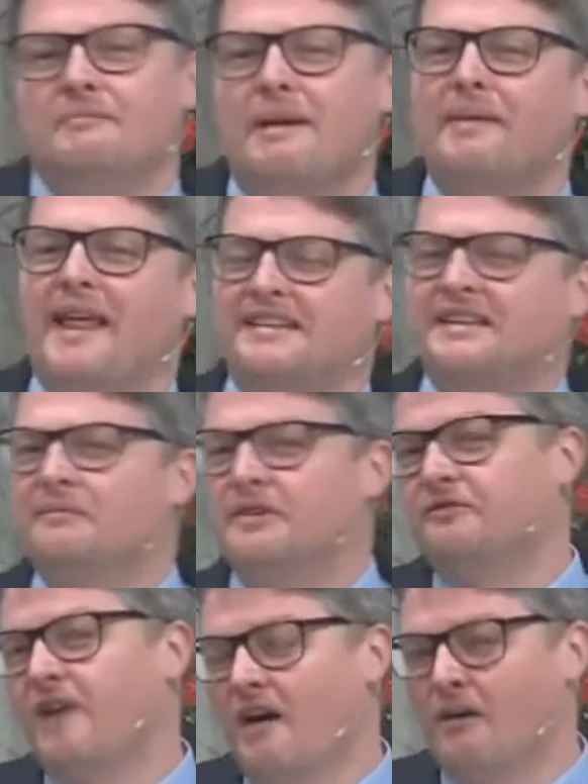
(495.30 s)
Maybe that seems
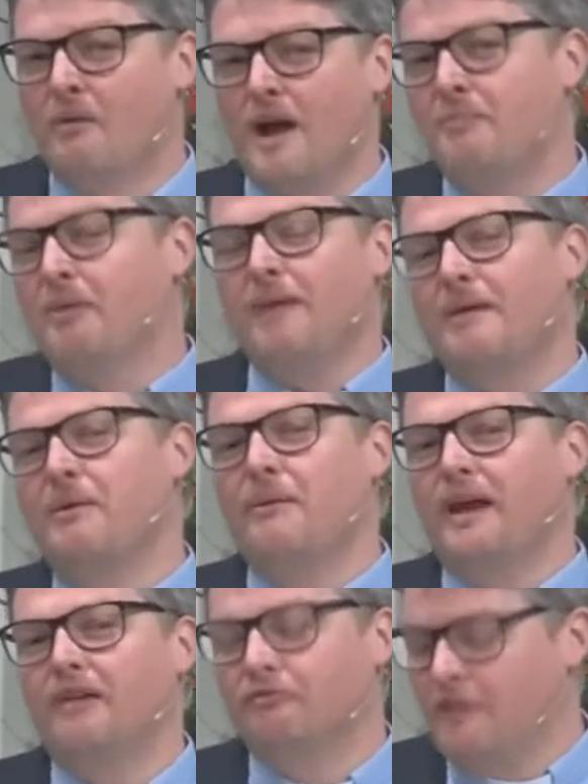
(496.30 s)
far away, but maybe
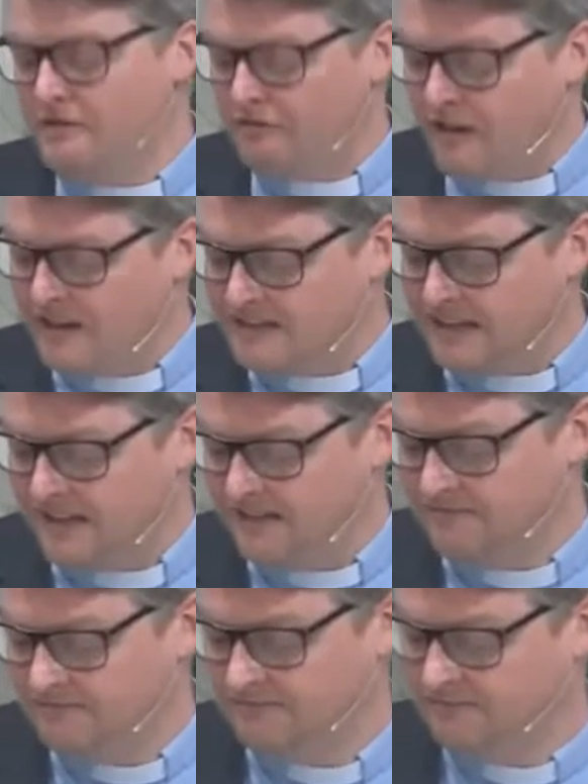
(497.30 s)
we can rephrase it.
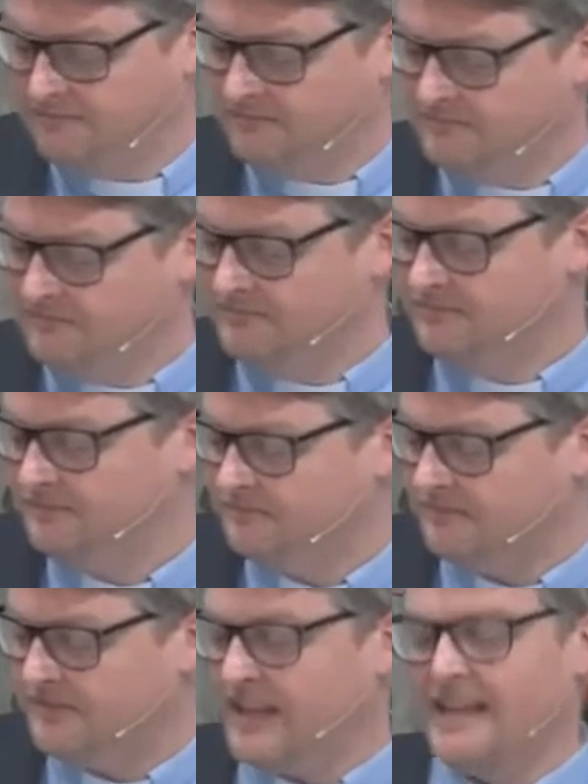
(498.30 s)

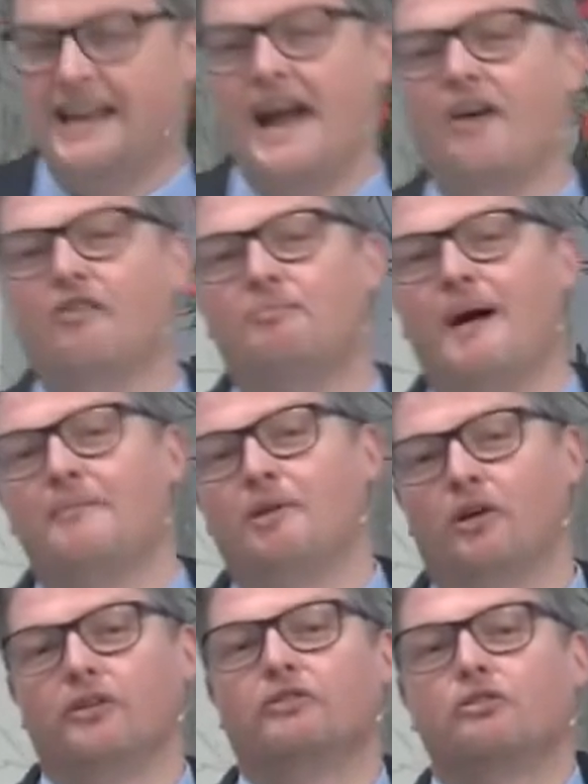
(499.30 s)
Take it out of
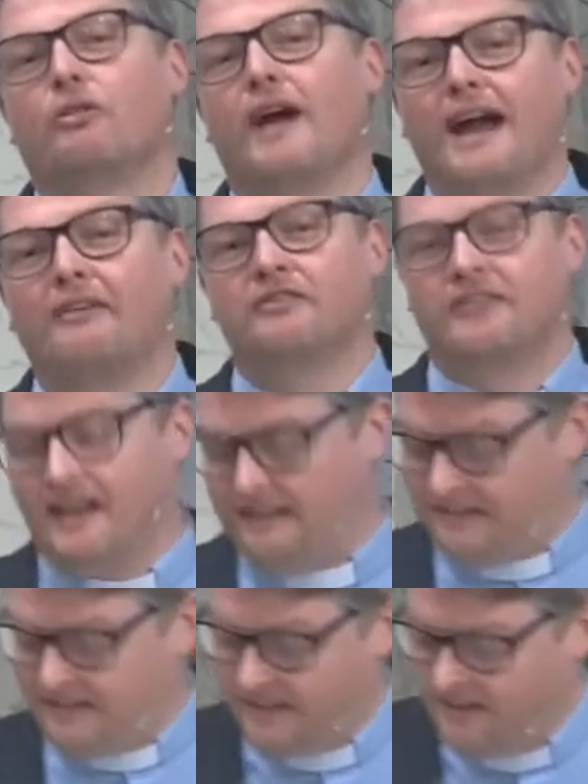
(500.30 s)
Babylon and ground
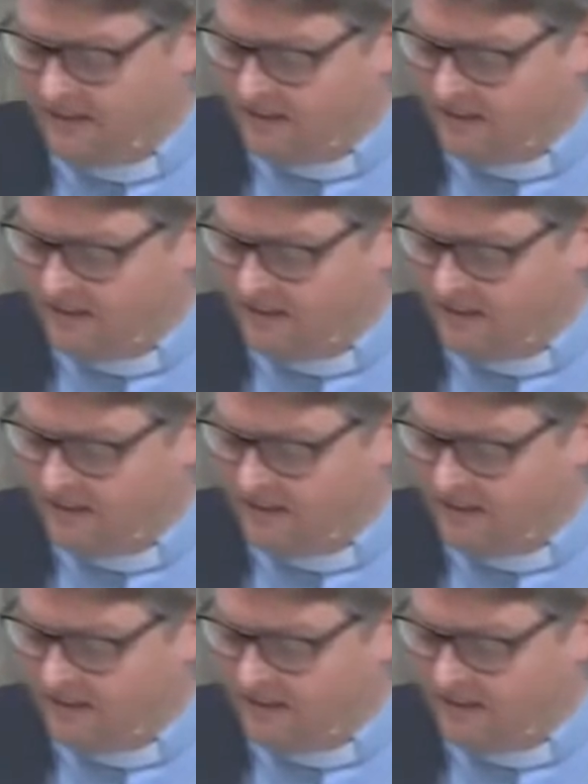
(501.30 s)
it